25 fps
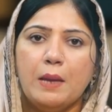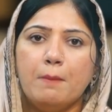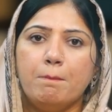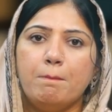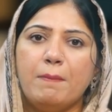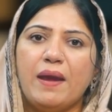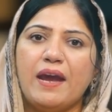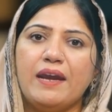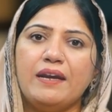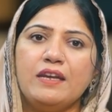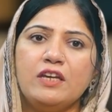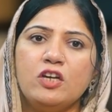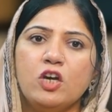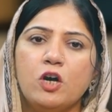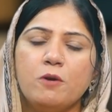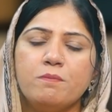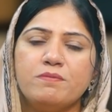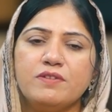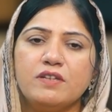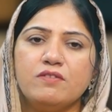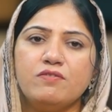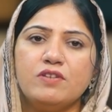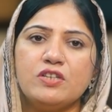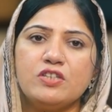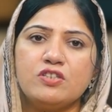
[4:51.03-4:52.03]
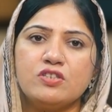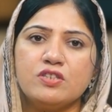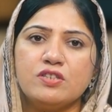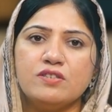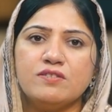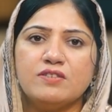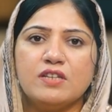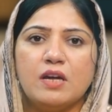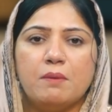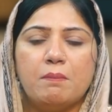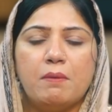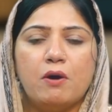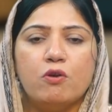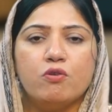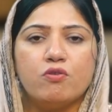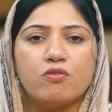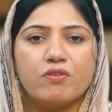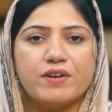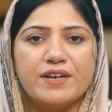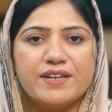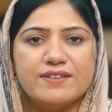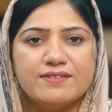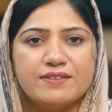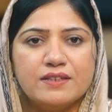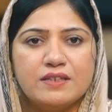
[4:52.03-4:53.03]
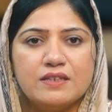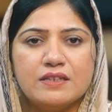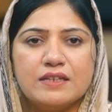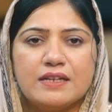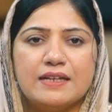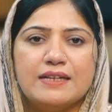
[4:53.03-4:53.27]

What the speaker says: Many observations about race and